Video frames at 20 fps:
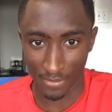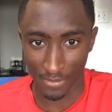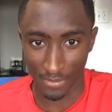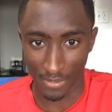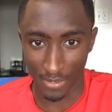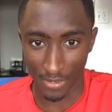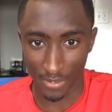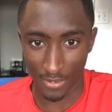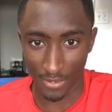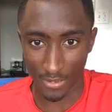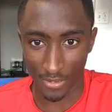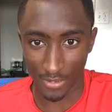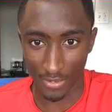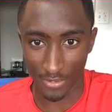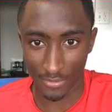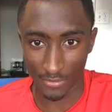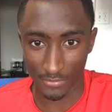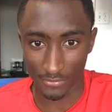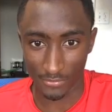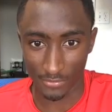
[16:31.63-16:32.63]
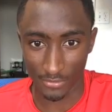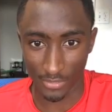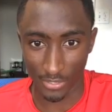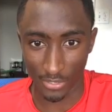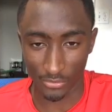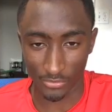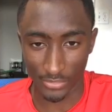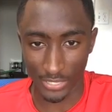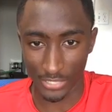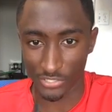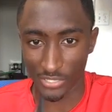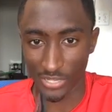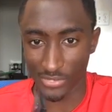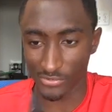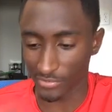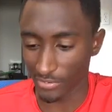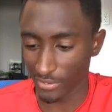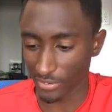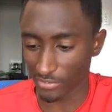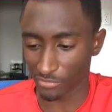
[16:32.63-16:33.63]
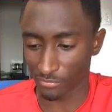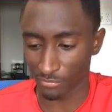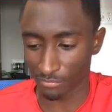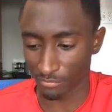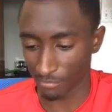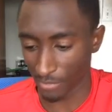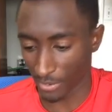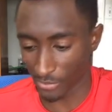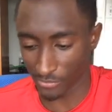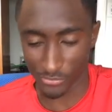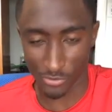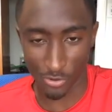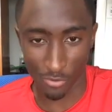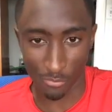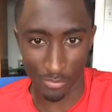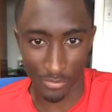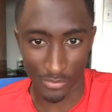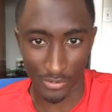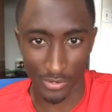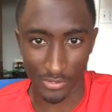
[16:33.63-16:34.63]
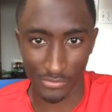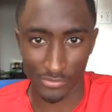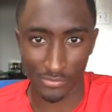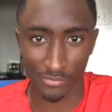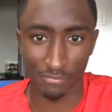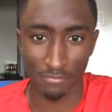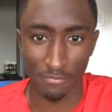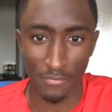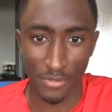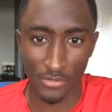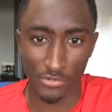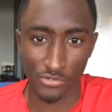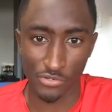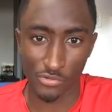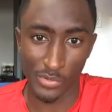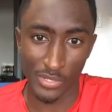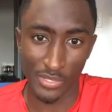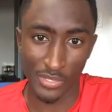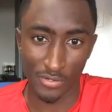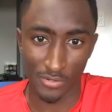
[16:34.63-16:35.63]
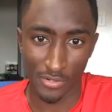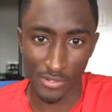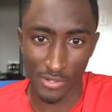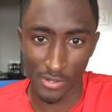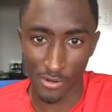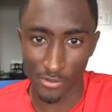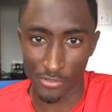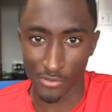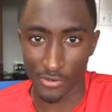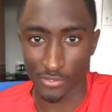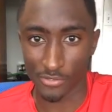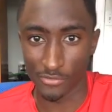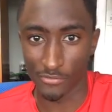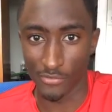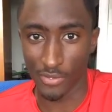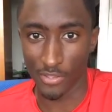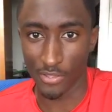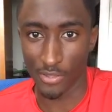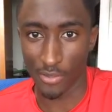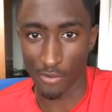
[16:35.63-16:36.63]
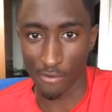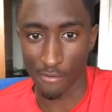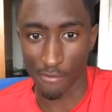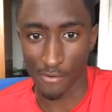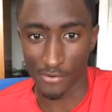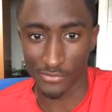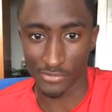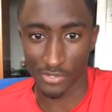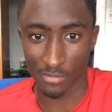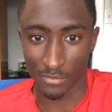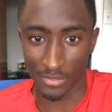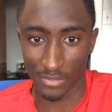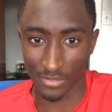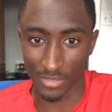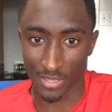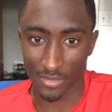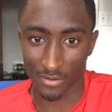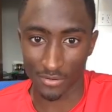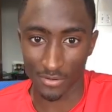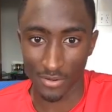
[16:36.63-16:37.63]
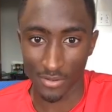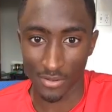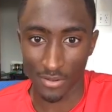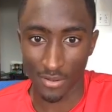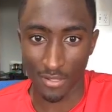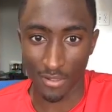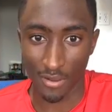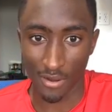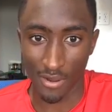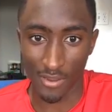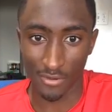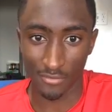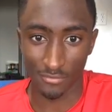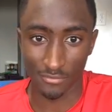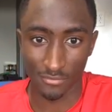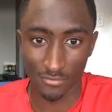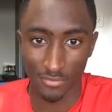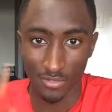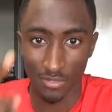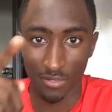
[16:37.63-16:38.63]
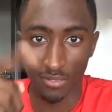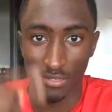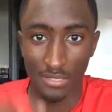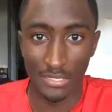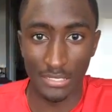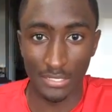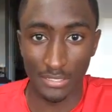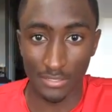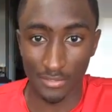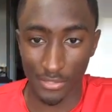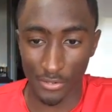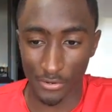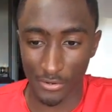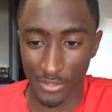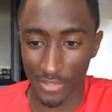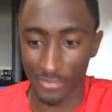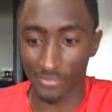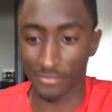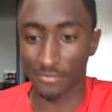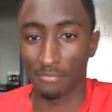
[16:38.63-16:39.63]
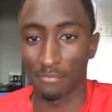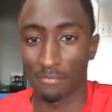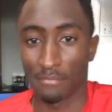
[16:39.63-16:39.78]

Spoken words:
And I'll catch you guys in the next Periscope or the next tweet or the next video or something like that. All right. Later, guys.